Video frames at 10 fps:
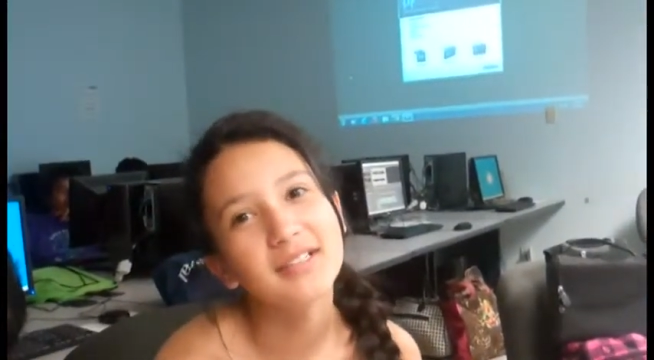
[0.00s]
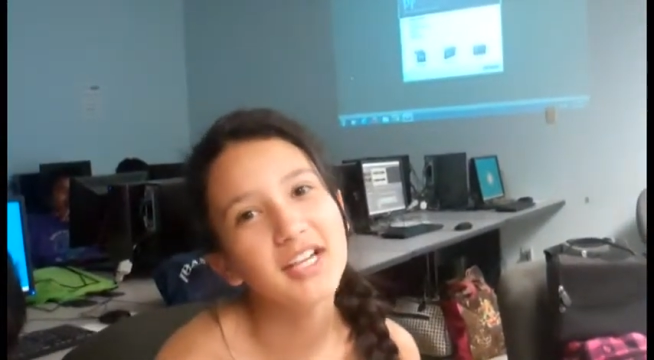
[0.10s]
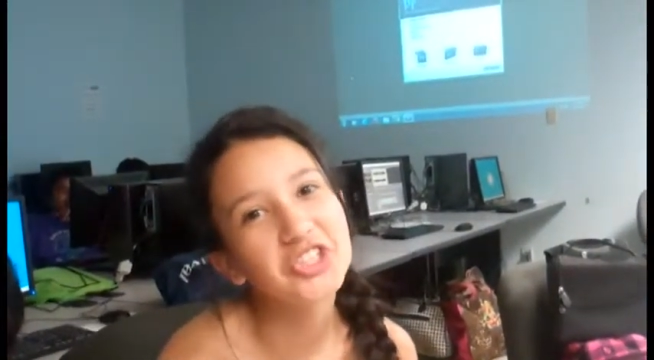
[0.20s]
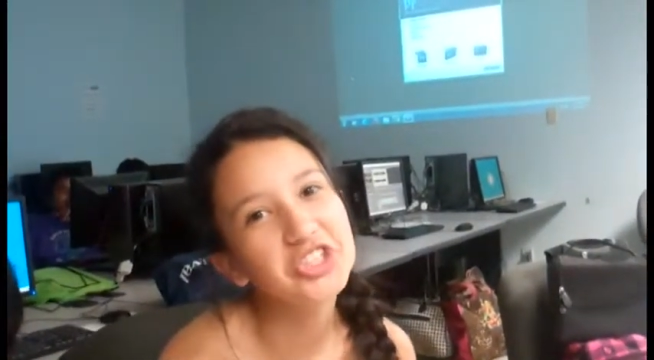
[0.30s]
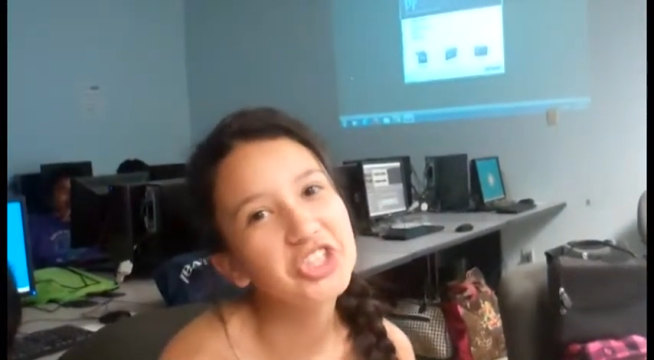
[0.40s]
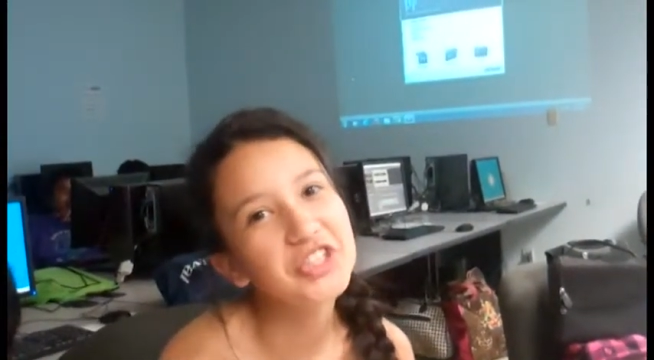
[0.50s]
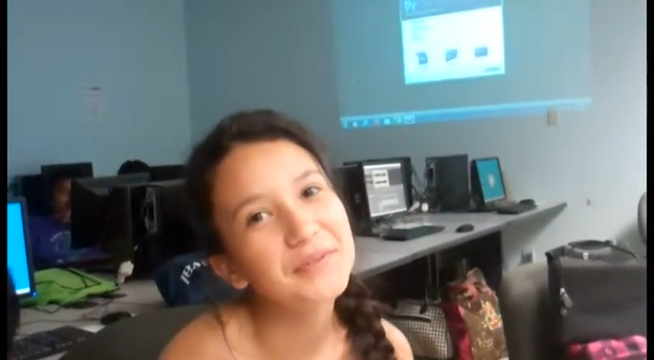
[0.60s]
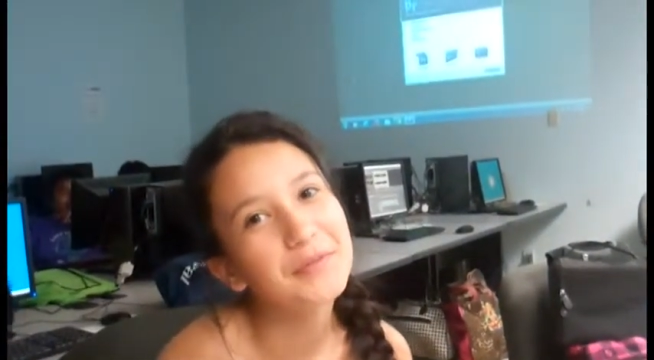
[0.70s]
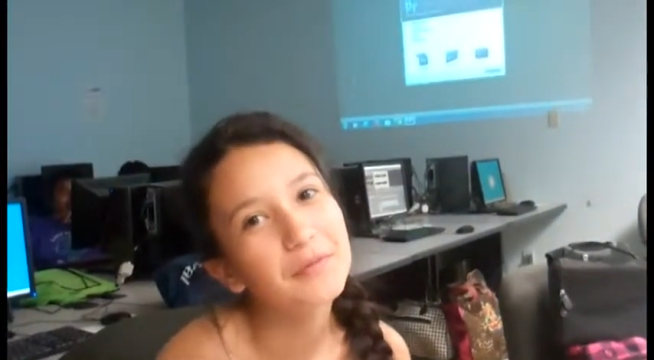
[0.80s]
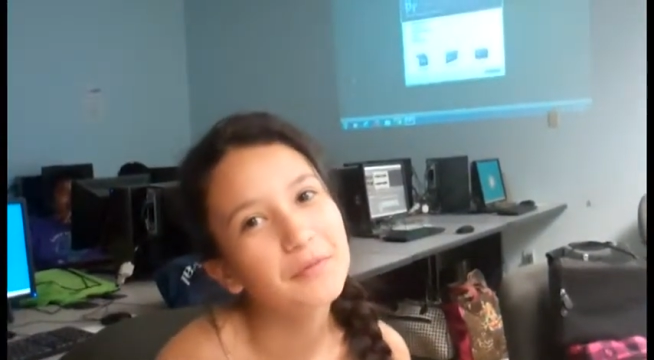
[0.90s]
next year,
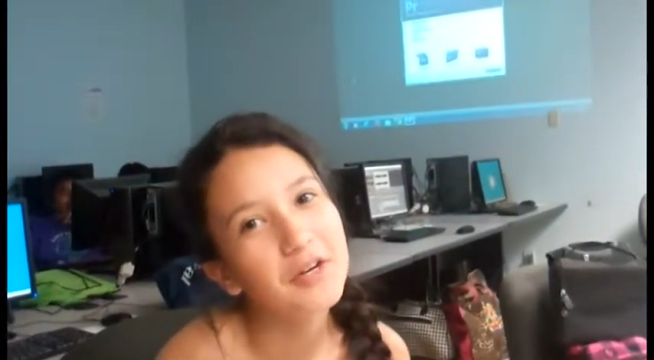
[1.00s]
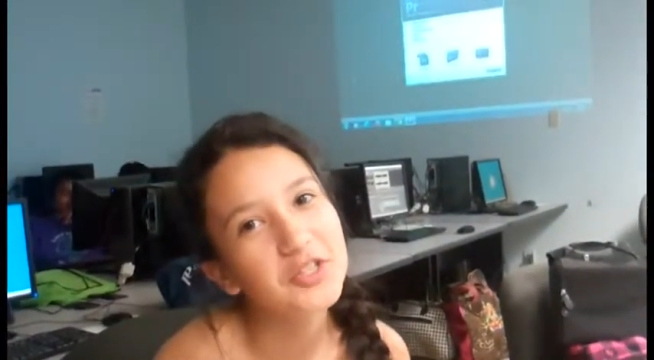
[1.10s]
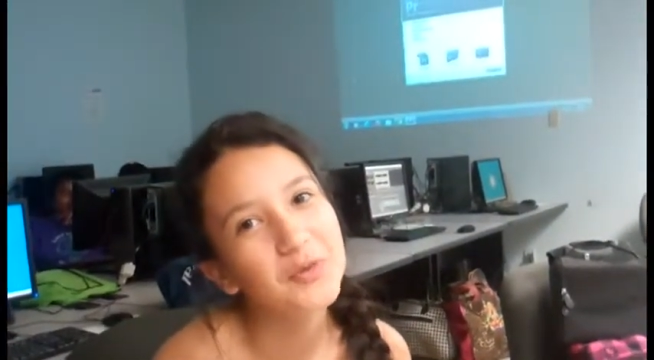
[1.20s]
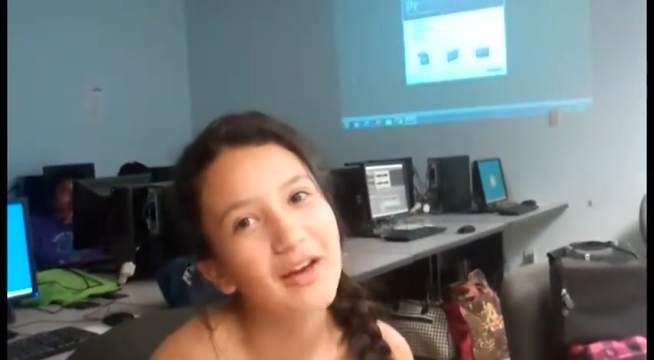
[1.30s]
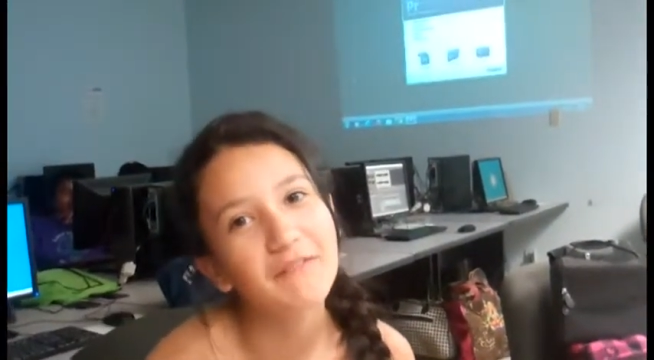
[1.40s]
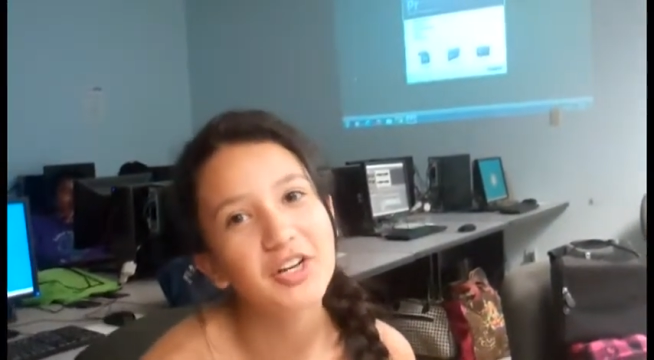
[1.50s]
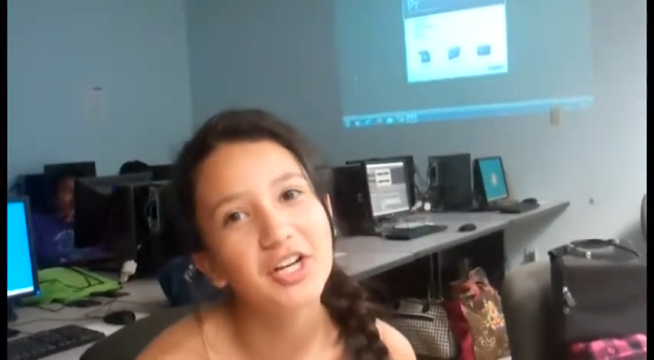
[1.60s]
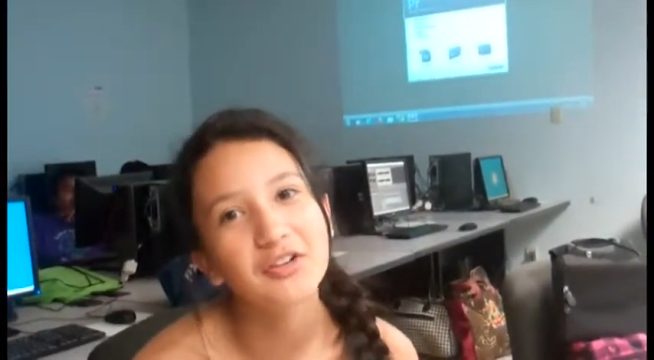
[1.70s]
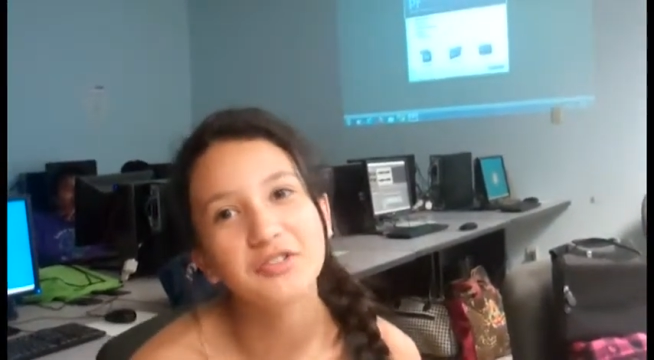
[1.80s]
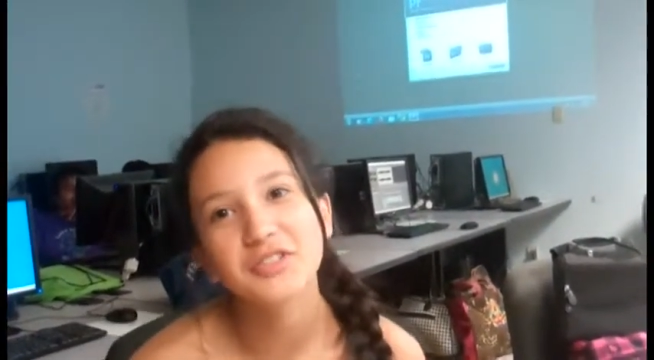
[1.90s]
because we have
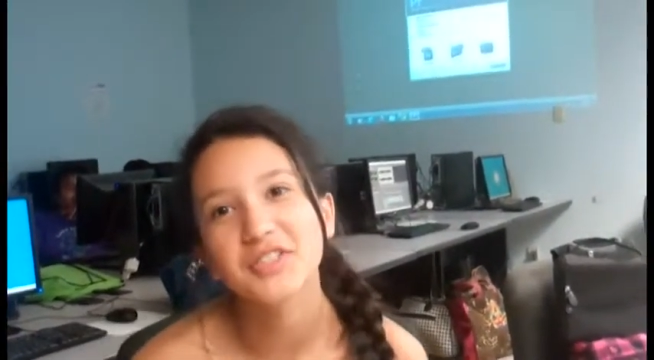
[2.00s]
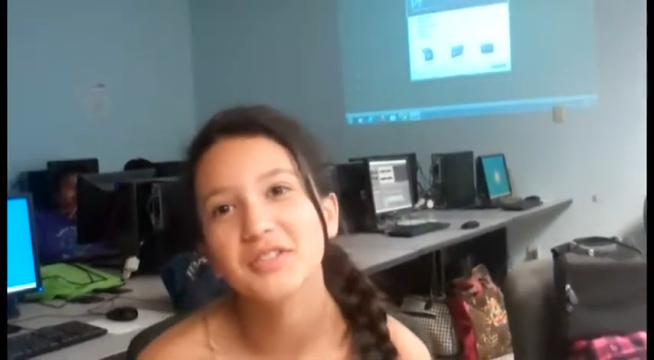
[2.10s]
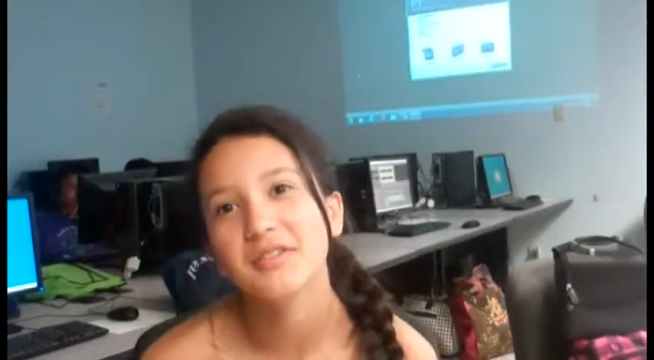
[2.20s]
videos,